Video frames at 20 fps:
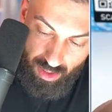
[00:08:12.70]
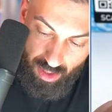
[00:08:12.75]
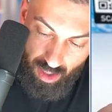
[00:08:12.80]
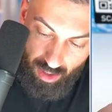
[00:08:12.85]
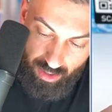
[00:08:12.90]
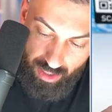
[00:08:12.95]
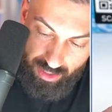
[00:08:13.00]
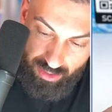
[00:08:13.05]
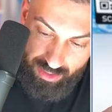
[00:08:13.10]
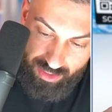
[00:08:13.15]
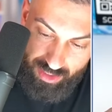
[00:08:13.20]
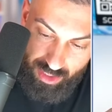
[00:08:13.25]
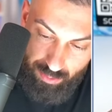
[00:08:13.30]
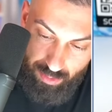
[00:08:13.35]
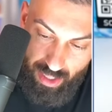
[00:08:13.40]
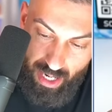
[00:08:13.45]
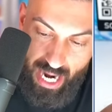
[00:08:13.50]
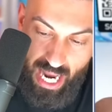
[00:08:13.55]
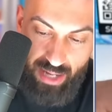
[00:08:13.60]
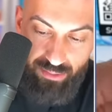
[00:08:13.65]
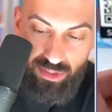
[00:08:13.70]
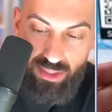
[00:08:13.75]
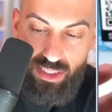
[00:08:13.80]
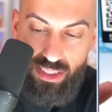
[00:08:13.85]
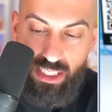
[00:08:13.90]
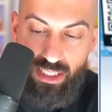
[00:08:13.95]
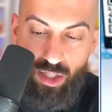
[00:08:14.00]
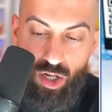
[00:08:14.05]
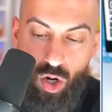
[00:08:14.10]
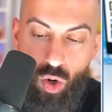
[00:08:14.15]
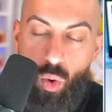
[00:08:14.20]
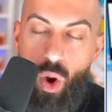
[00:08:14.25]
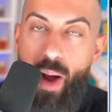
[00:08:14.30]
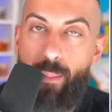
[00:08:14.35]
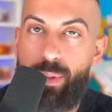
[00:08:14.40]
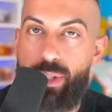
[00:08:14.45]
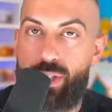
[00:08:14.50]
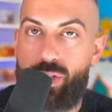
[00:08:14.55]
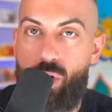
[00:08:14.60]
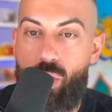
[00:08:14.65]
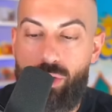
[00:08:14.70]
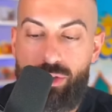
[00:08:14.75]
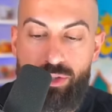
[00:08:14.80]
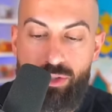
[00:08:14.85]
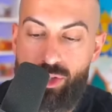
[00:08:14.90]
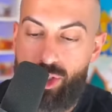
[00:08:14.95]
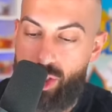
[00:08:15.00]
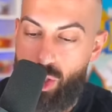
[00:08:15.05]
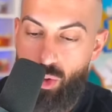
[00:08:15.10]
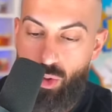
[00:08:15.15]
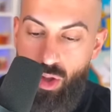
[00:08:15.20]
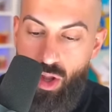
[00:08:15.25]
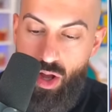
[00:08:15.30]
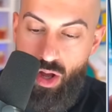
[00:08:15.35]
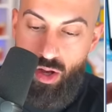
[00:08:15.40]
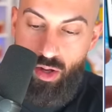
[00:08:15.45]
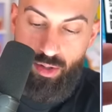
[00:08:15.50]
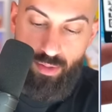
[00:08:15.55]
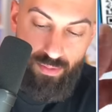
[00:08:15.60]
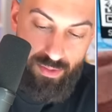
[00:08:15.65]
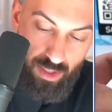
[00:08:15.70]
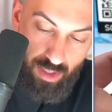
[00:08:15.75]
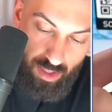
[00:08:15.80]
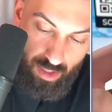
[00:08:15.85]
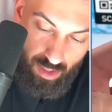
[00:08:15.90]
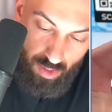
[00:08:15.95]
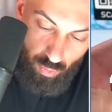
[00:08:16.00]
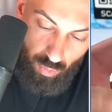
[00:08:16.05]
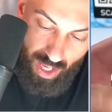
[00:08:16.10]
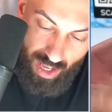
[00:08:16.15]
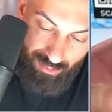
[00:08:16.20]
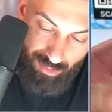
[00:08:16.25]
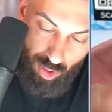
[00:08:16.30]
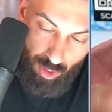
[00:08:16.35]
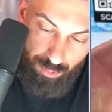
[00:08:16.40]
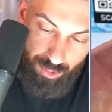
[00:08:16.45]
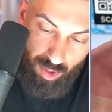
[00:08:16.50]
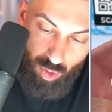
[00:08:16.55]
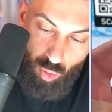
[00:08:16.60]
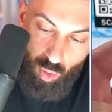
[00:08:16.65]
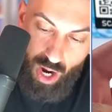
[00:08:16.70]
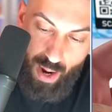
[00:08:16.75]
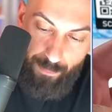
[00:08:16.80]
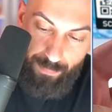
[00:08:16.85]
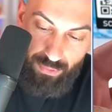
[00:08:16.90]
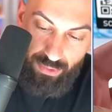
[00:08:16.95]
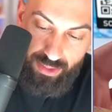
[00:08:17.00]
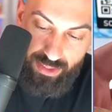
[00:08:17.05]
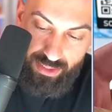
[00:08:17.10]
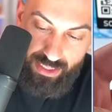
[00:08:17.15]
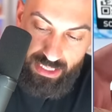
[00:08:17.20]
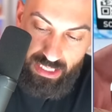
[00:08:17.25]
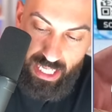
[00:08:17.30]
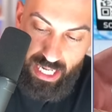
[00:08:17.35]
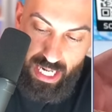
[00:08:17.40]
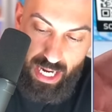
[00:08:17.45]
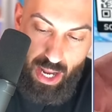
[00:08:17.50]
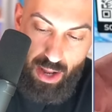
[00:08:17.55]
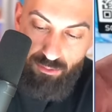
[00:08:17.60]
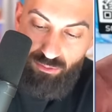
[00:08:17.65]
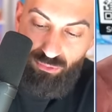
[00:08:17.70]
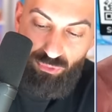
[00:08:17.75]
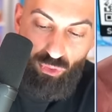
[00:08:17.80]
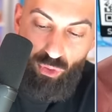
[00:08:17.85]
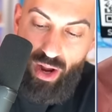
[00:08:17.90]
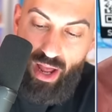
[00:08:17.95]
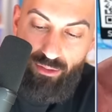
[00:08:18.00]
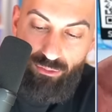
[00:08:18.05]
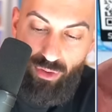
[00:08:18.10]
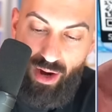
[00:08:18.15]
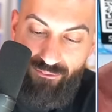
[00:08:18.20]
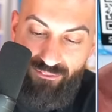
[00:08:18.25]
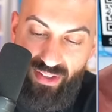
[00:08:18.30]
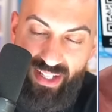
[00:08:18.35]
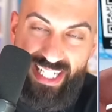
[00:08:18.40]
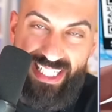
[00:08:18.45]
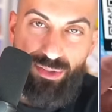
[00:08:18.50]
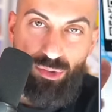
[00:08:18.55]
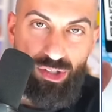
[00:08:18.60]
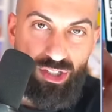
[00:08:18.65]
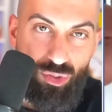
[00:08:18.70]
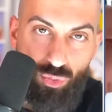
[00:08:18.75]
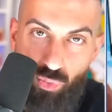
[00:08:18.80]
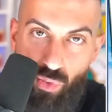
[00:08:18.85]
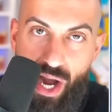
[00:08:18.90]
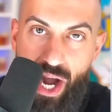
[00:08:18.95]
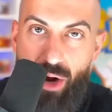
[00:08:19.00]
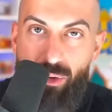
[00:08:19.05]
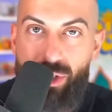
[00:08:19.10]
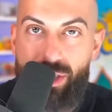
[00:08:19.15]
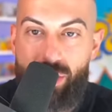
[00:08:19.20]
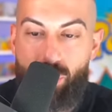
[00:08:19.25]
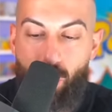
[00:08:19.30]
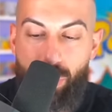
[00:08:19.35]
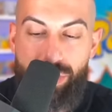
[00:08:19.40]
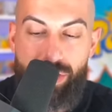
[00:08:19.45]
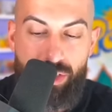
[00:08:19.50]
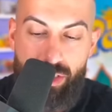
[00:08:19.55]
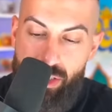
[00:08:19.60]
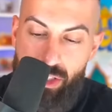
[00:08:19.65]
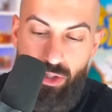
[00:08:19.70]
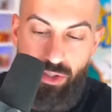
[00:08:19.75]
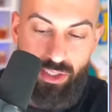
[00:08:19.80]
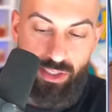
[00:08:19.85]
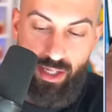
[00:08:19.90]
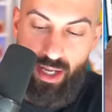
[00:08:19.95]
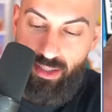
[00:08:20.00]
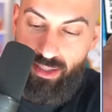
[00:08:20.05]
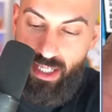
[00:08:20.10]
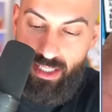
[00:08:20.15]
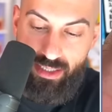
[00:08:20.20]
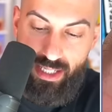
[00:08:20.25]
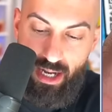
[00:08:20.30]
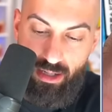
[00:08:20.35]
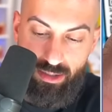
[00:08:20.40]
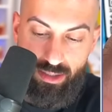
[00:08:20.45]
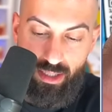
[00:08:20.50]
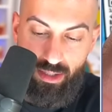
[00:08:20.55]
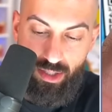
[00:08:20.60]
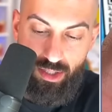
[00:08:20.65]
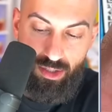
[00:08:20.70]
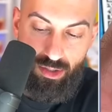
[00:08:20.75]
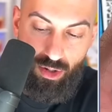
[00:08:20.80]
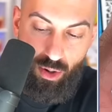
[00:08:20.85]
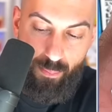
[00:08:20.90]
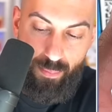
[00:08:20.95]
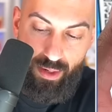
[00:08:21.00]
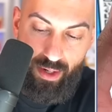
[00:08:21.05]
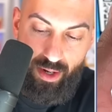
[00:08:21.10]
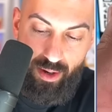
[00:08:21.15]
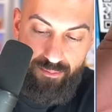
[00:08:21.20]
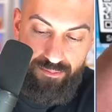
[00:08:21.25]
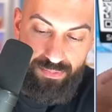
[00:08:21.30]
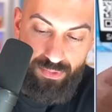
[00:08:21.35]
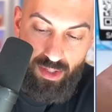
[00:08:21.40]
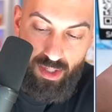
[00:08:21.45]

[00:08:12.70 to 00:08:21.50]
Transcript: Okay, this I haven't seen Aquapolis cards in so long. We haven't opened Aquapolis in like forever. I feel like it's one of the rarest Wizard Coast sets that's out there that you could open up.